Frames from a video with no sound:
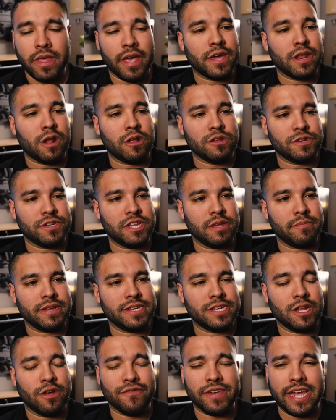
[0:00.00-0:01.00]
I could also see
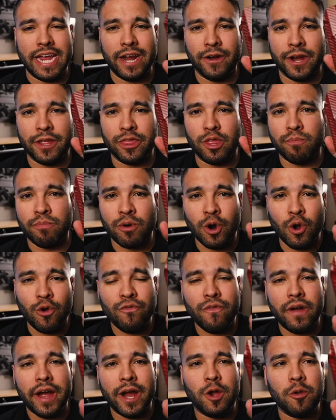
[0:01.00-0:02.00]
myself carrying the
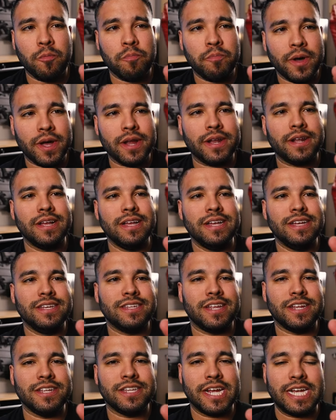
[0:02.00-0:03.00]
profile, but
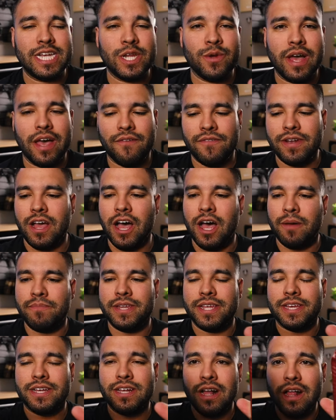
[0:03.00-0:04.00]
since I do have an
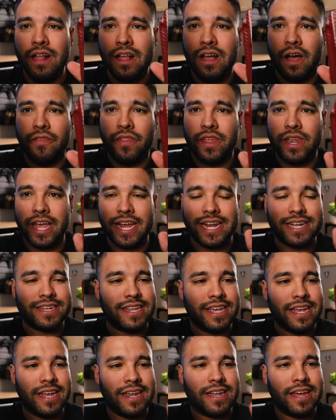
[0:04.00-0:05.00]
optic, on the
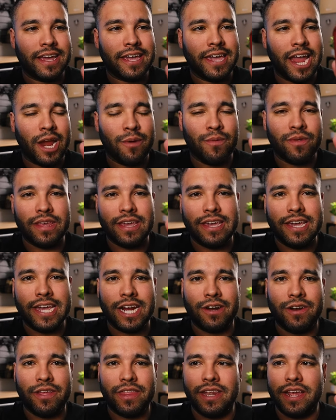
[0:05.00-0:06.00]
19, I can't really
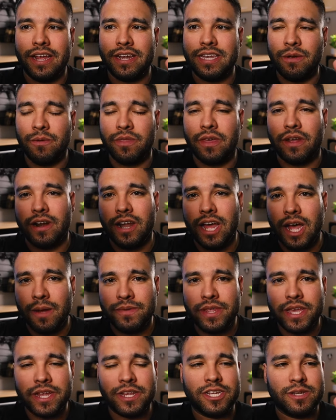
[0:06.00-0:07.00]
carry the 19 without an
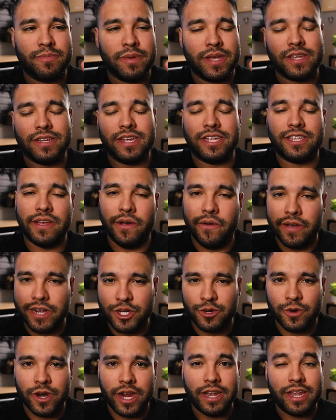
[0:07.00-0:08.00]
optic just because that's how I
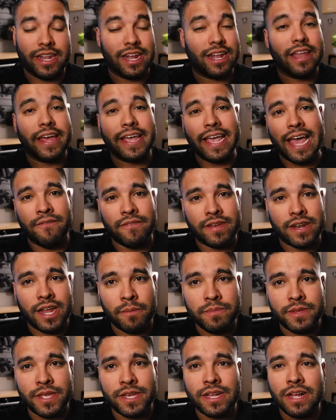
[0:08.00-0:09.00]
train and I like having an
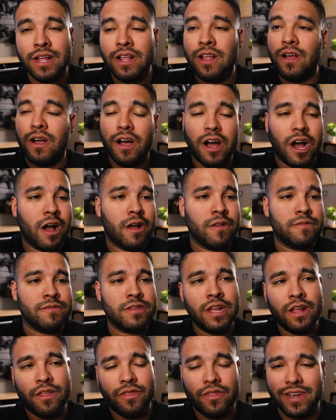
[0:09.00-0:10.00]
optic
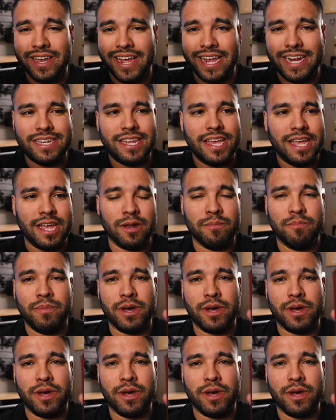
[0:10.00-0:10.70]
on the 19.